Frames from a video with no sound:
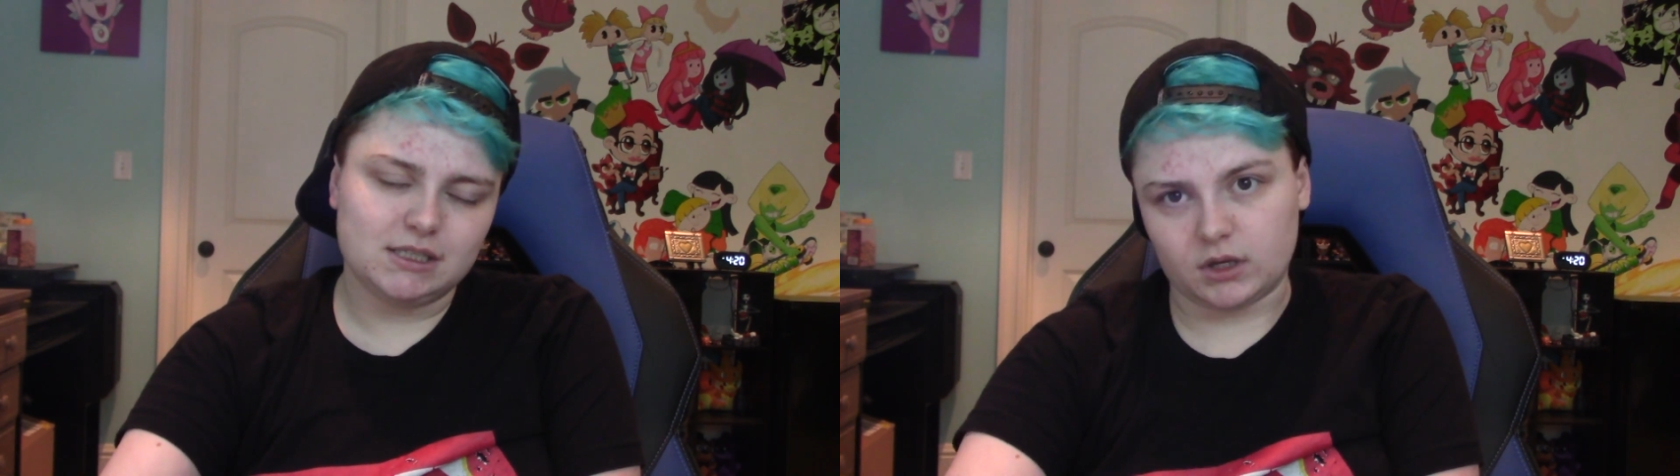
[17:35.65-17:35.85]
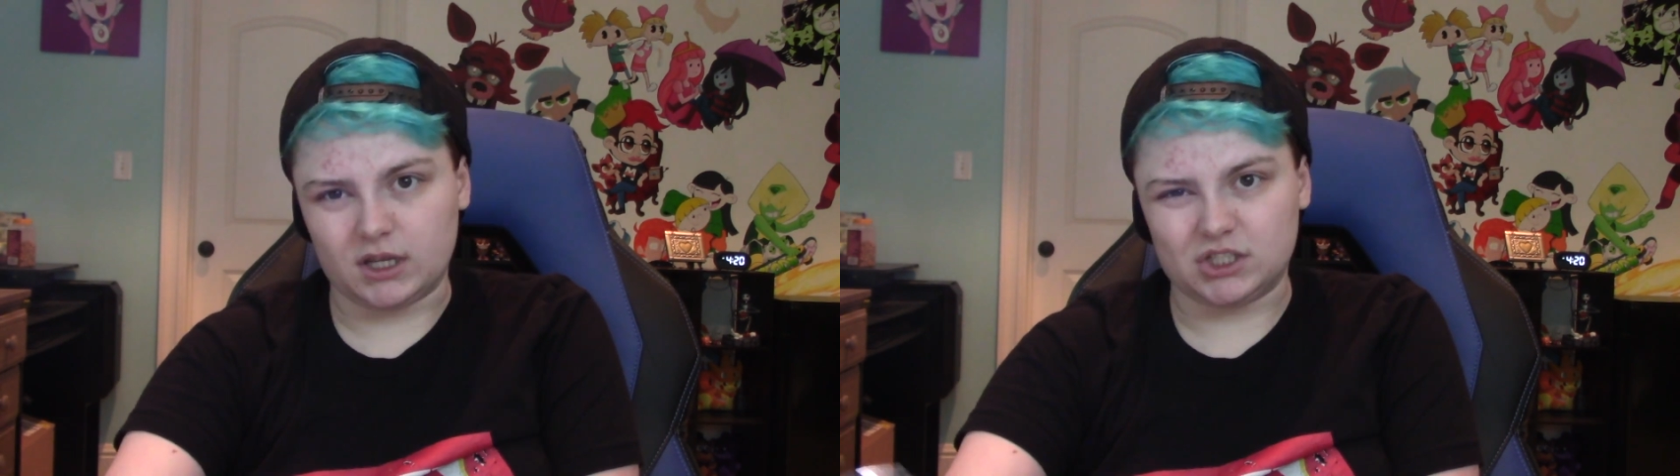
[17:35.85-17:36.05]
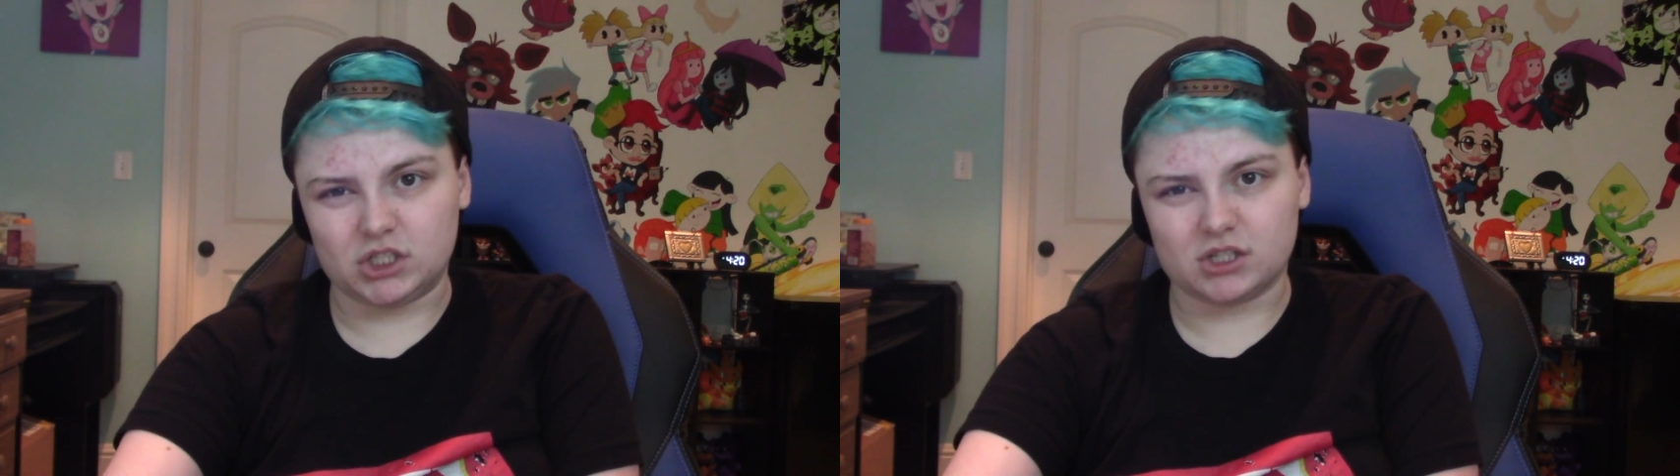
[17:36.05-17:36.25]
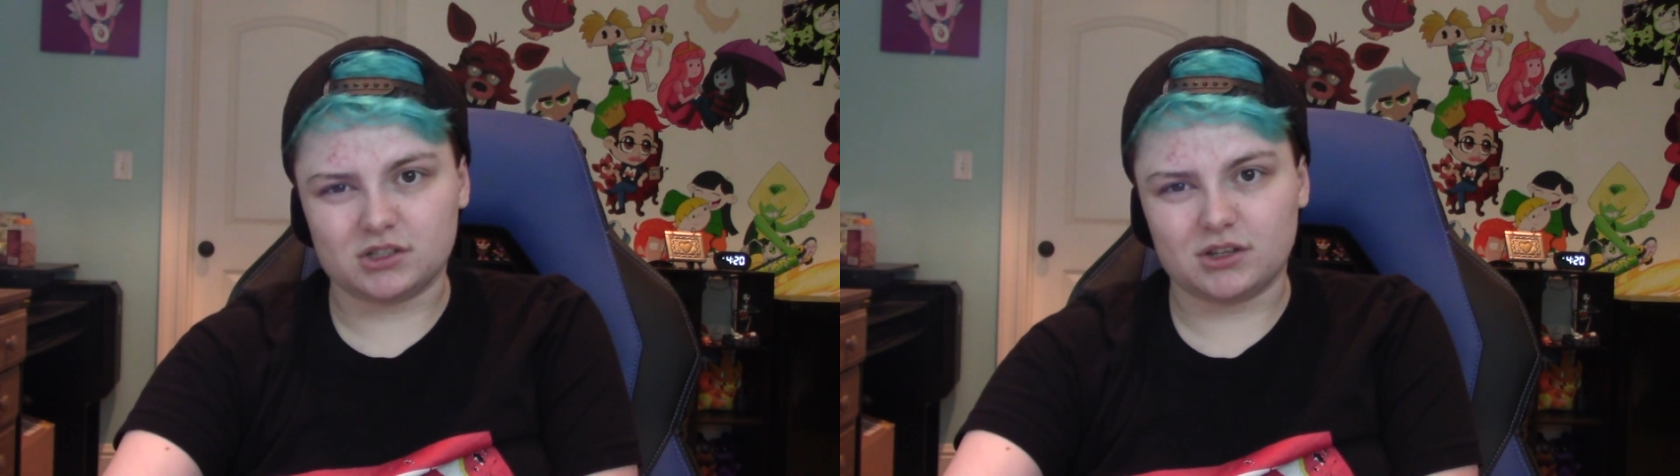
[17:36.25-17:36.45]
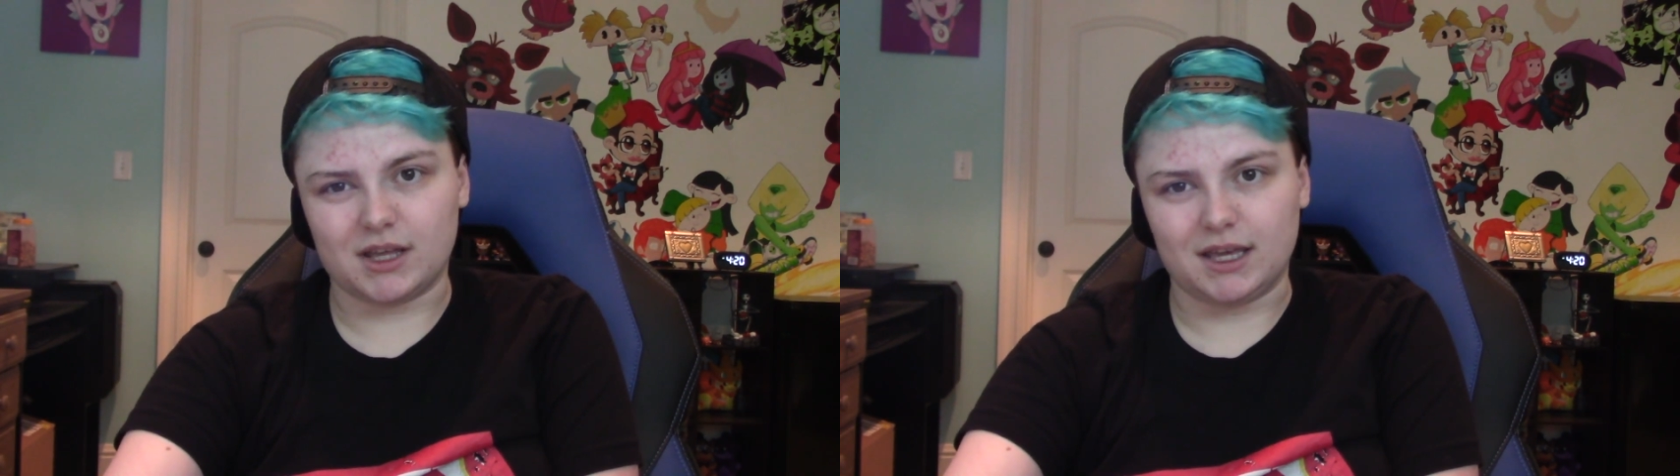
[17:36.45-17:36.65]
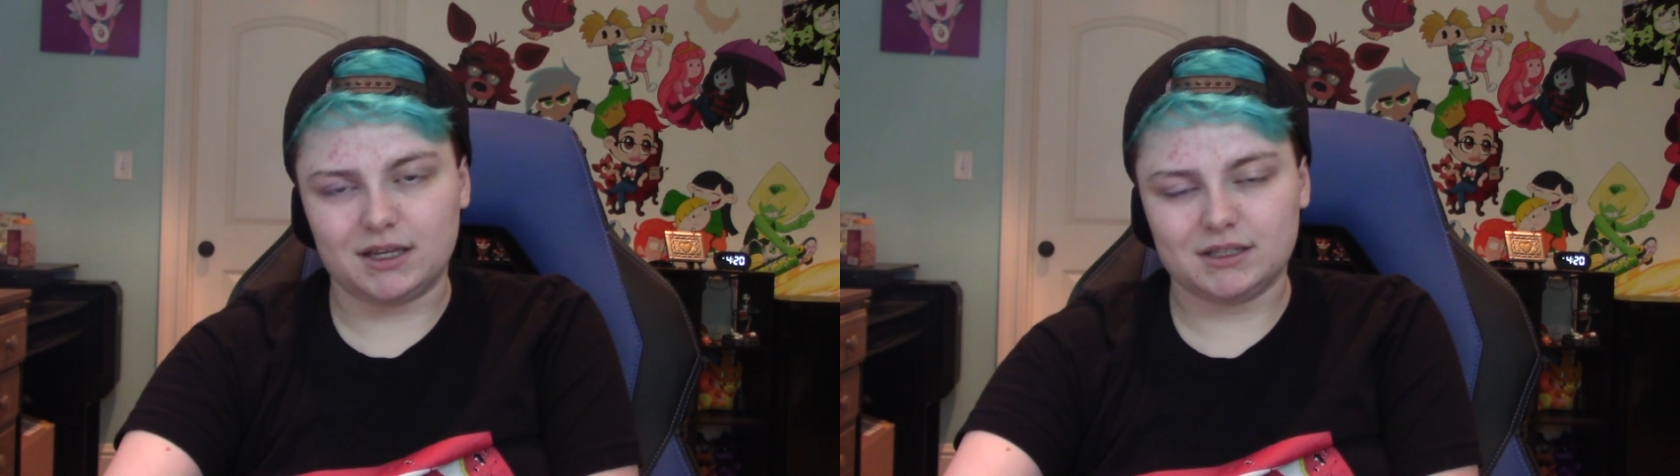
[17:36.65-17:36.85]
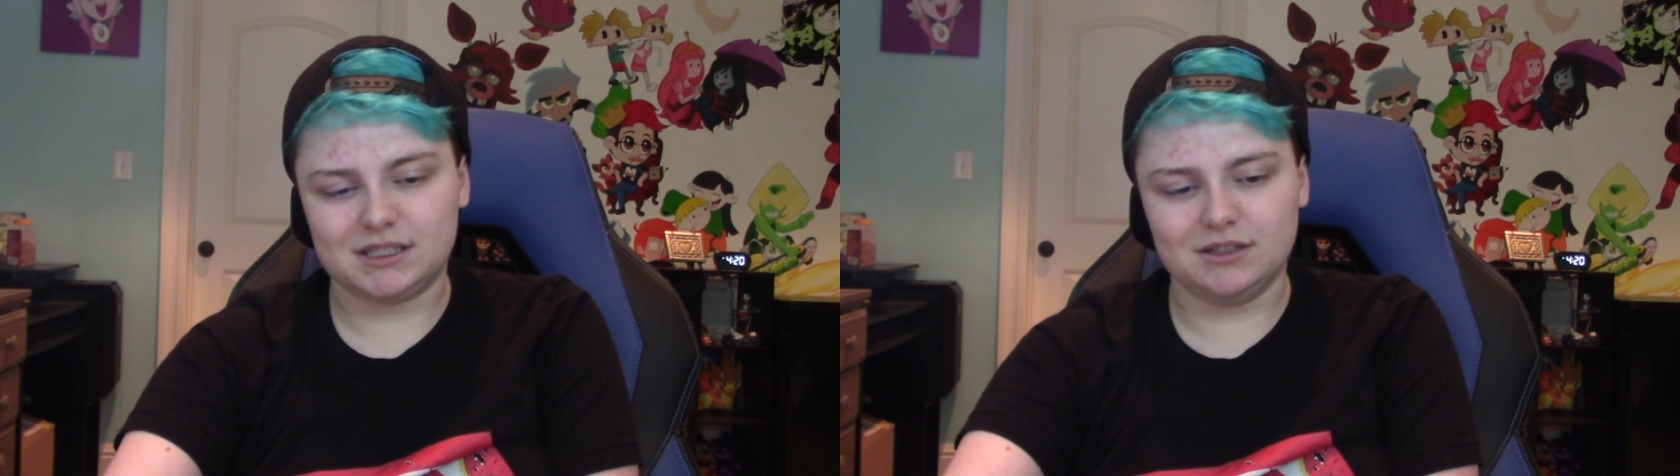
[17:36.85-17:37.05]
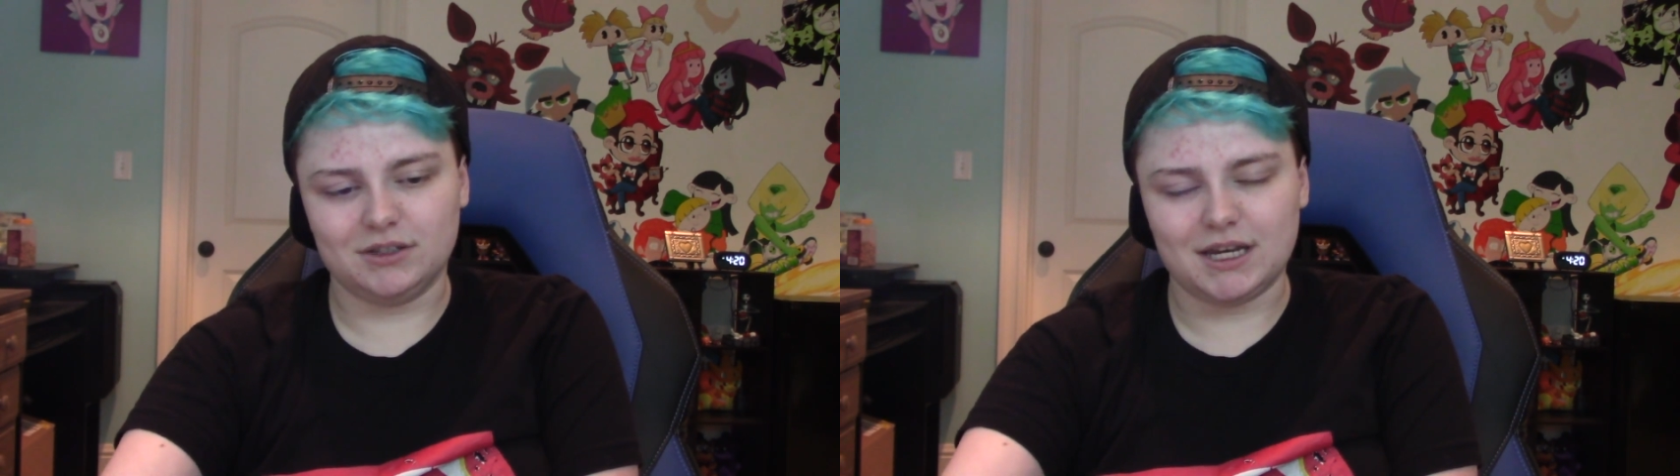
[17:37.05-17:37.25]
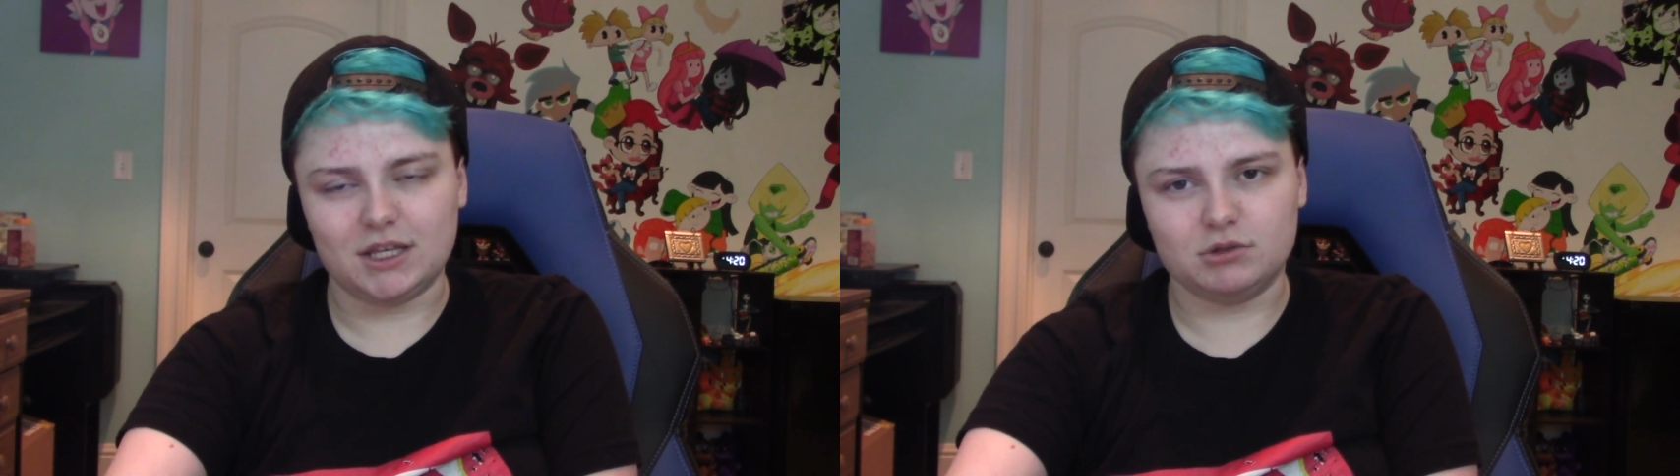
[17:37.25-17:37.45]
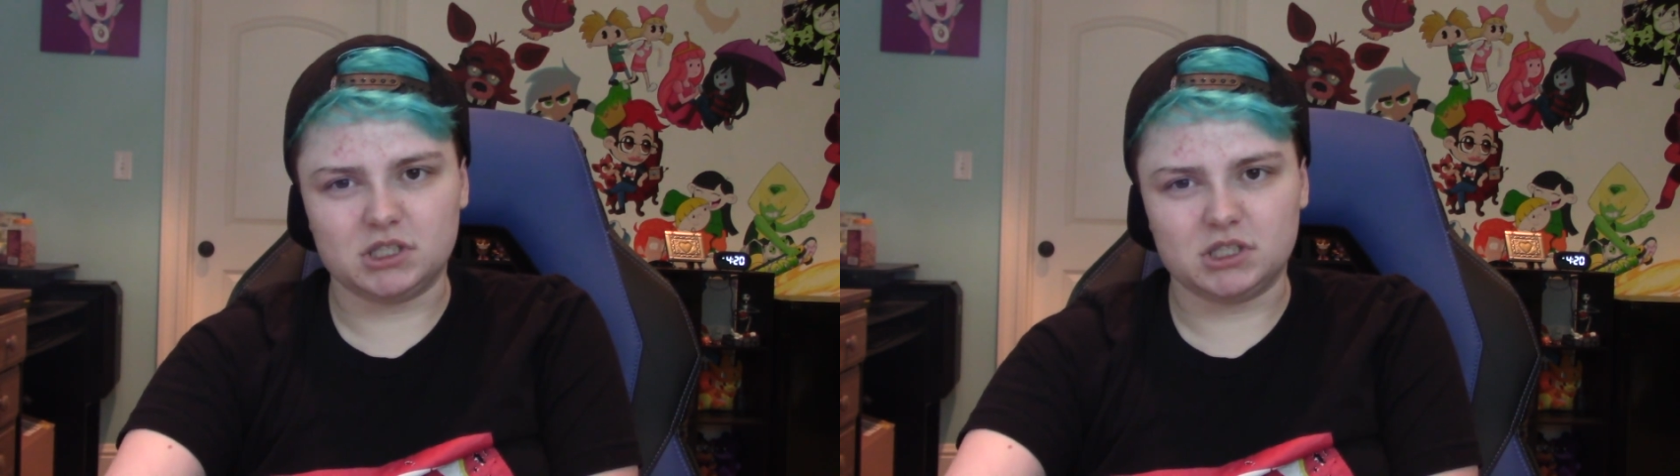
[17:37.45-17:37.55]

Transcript: And she's also like still getting used